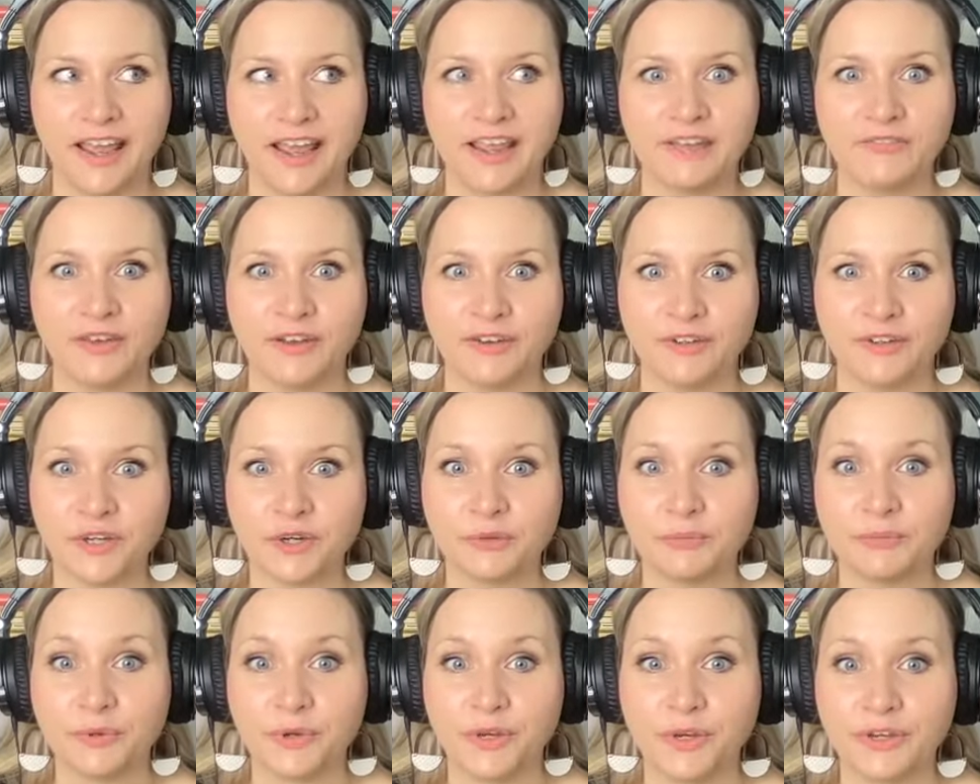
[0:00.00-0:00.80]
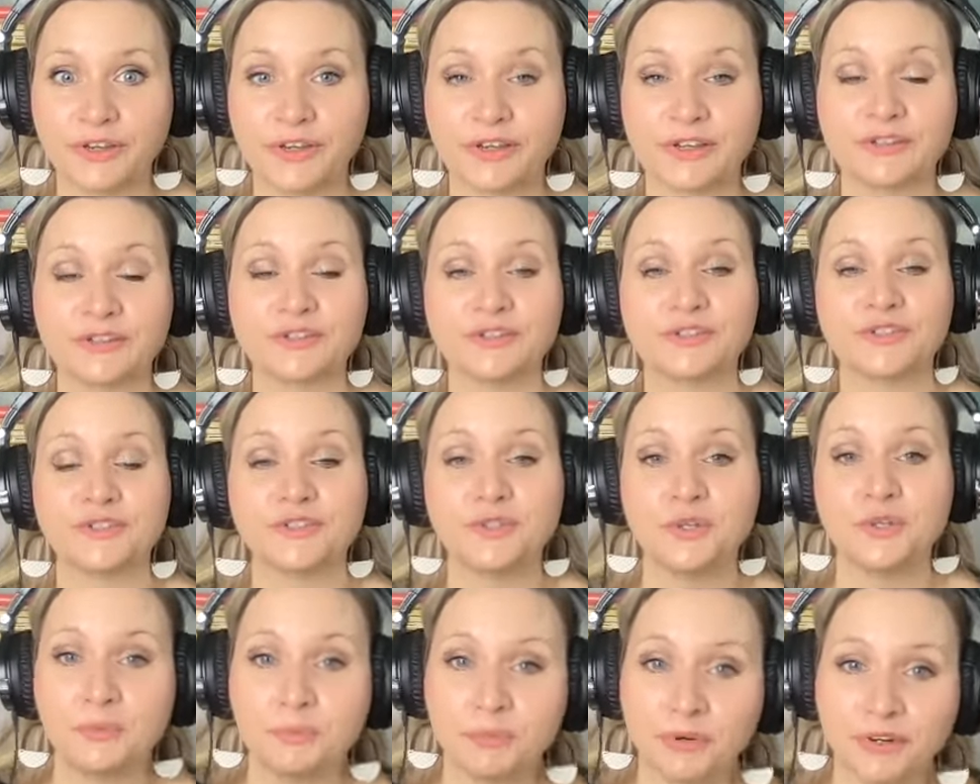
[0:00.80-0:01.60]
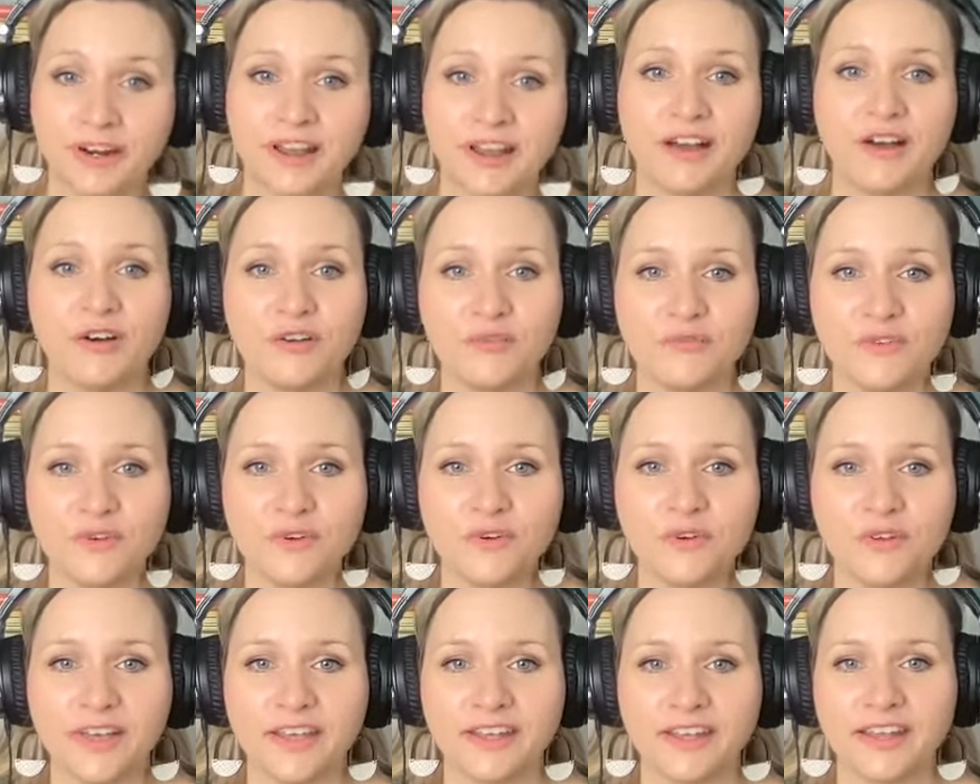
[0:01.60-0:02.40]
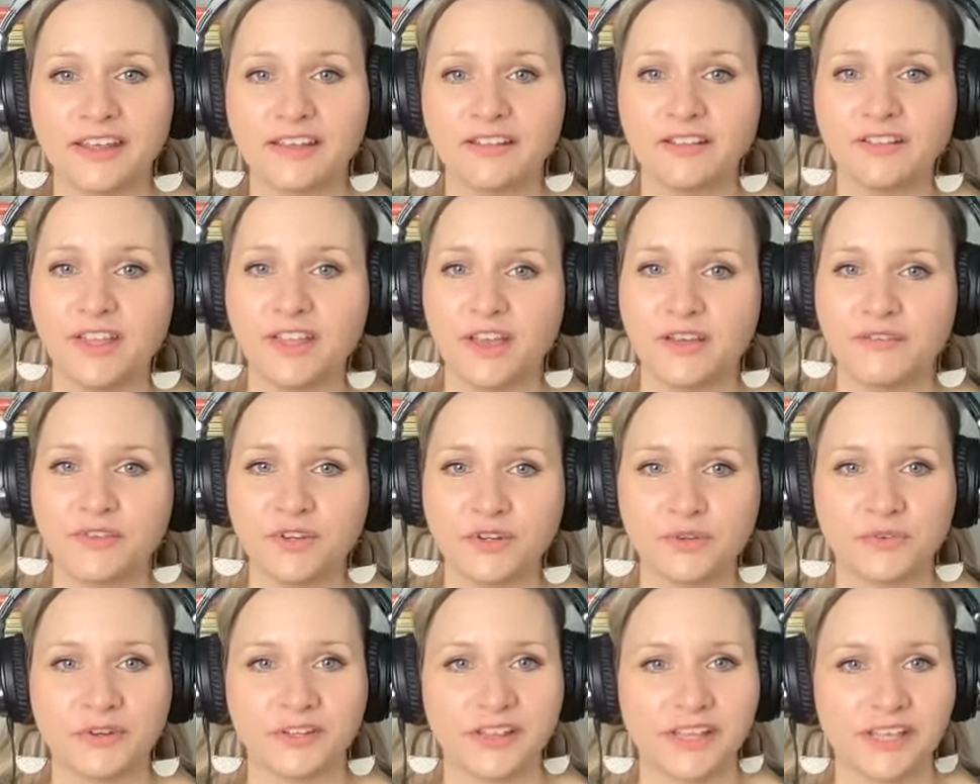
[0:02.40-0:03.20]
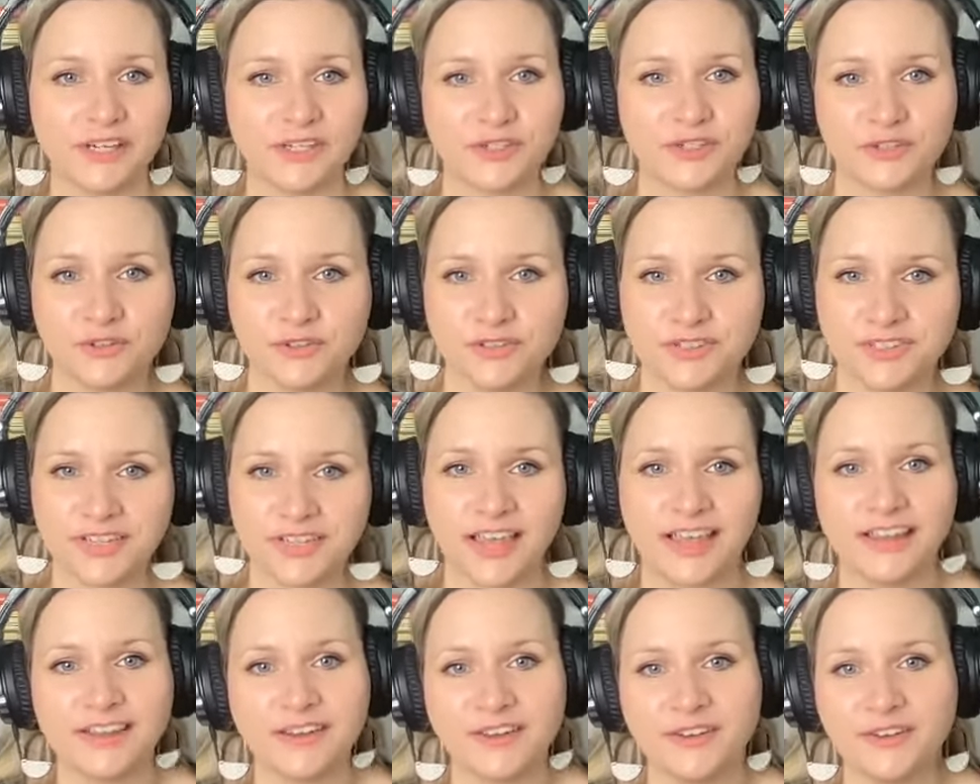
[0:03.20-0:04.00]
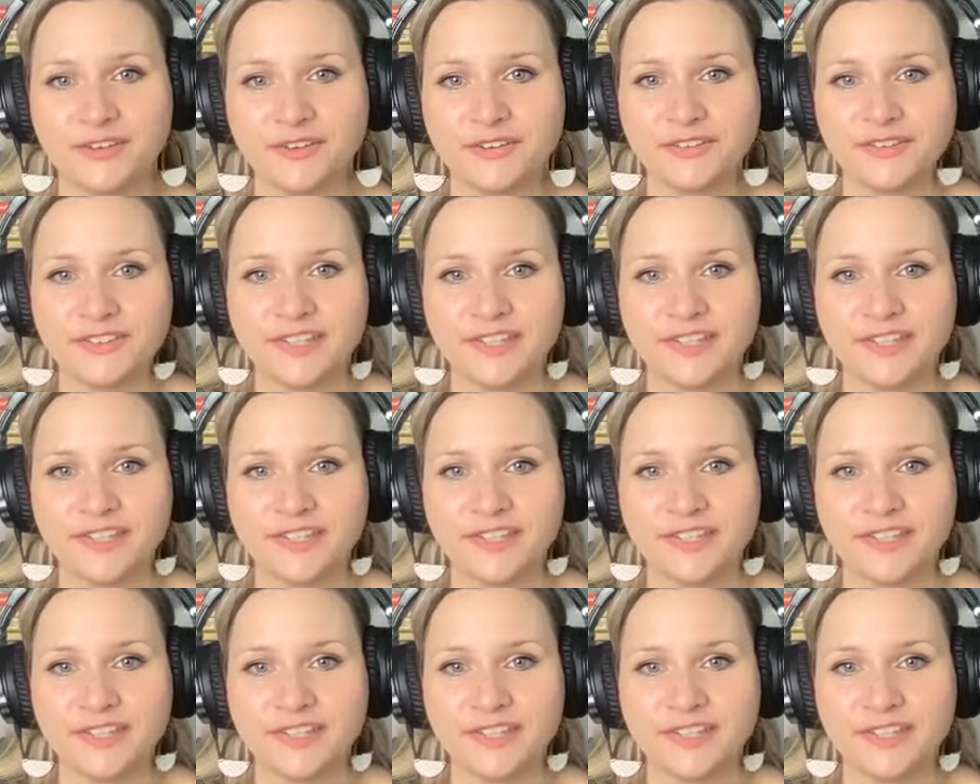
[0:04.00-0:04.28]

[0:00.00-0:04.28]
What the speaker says: I found your book super helpful and I love your relational style.